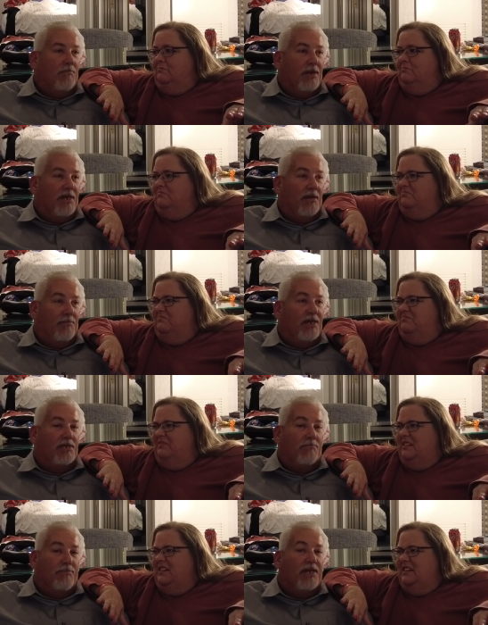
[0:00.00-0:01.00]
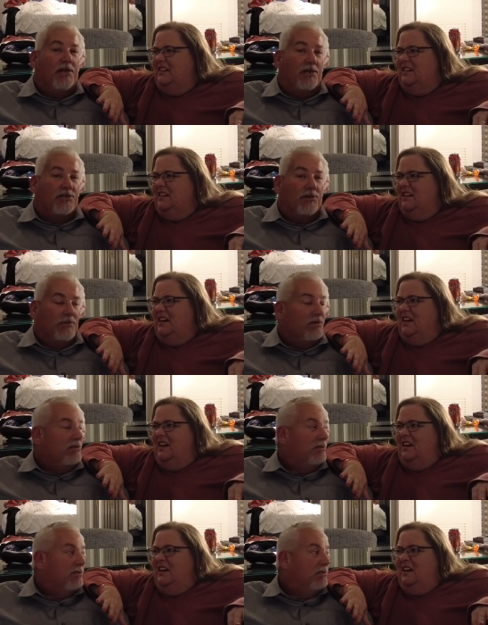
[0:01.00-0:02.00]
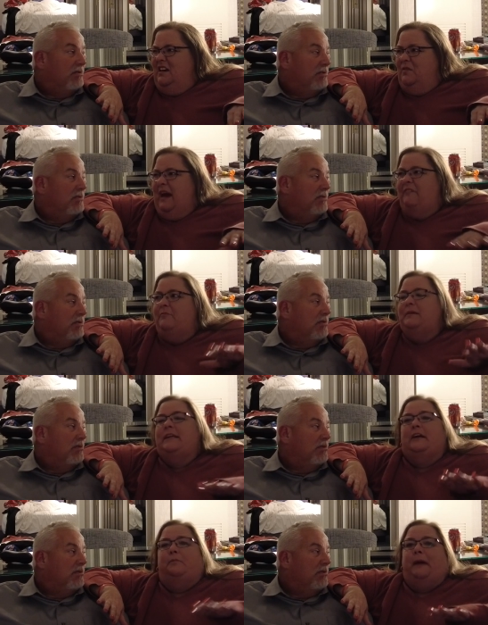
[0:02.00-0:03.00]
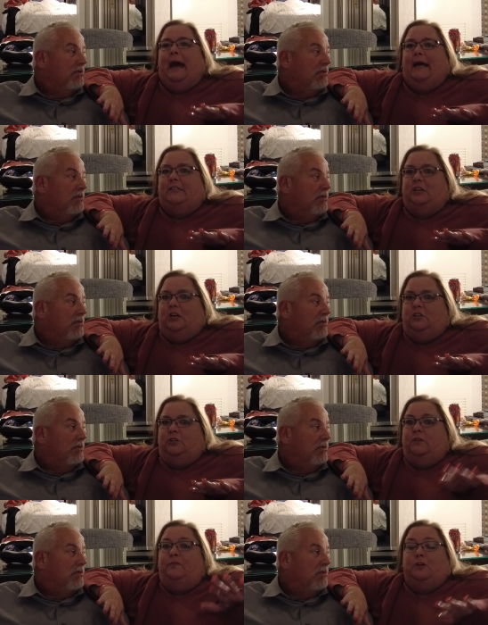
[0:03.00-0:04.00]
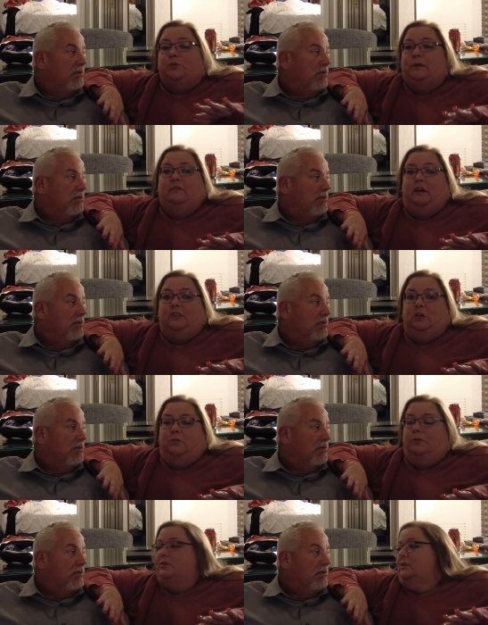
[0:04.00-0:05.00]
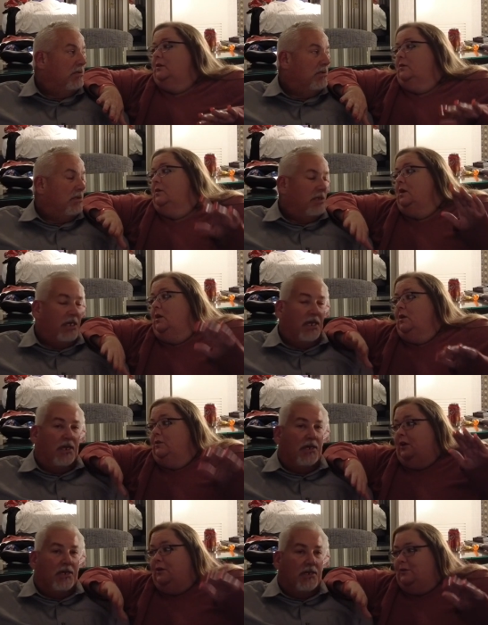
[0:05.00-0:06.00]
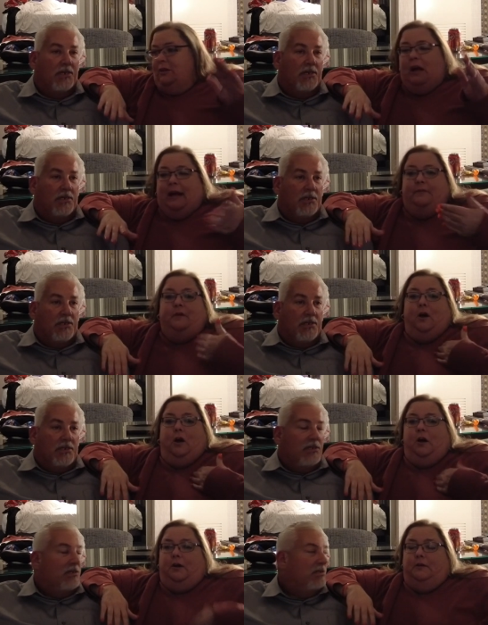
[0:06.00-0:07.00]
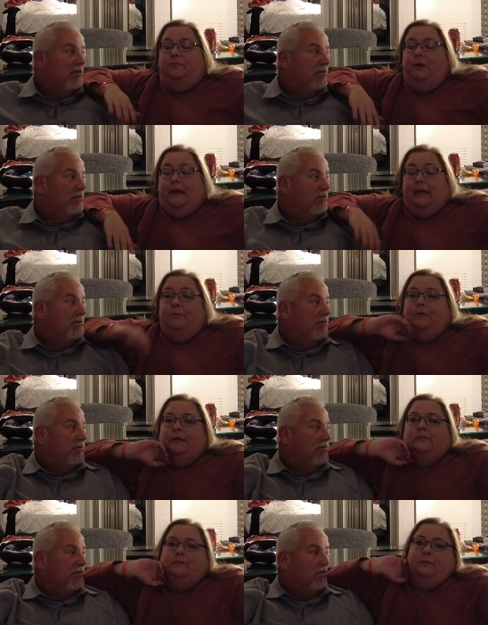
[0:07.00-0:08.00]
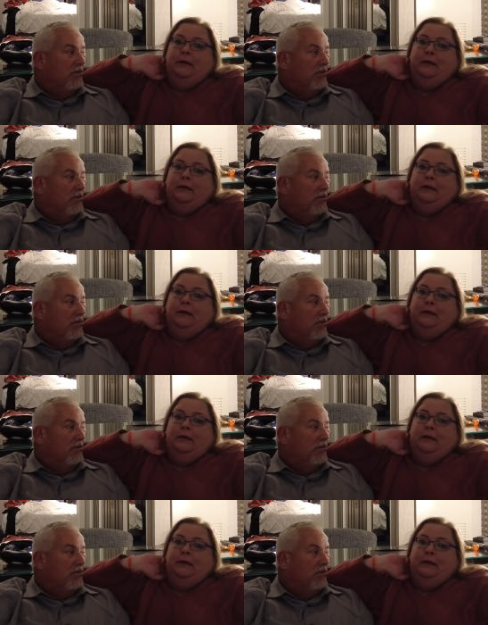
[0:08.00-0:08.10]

Speaker 1: Mid, mid, mid October.
Speaker 2: We haven't been here past Oct the first week of October, so
Speaker 1: yeah,
Speaker 2: those are kind of our breaking points from